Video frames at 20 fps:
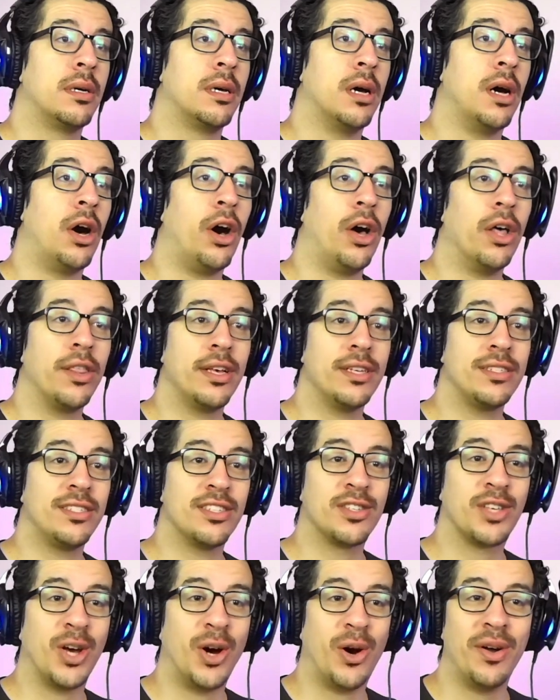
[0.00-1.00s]
all this
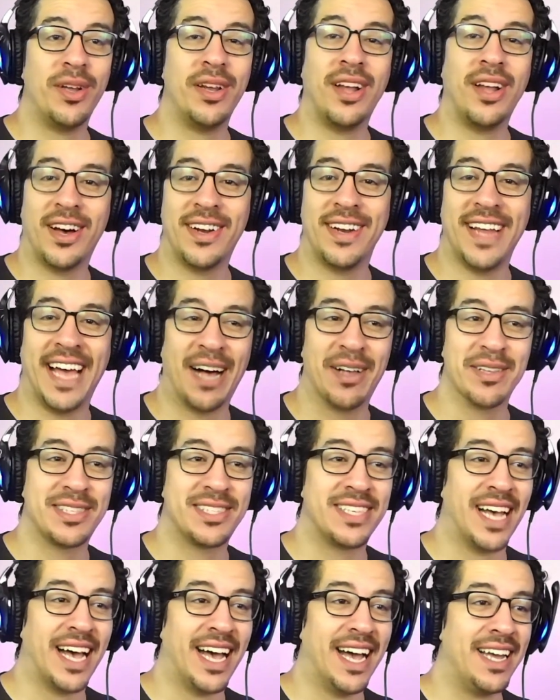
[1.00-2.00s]
is going on
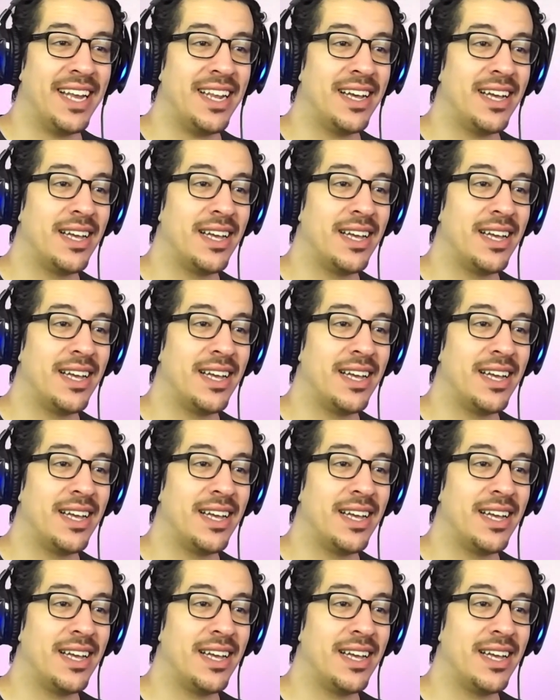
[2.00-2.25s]
outside?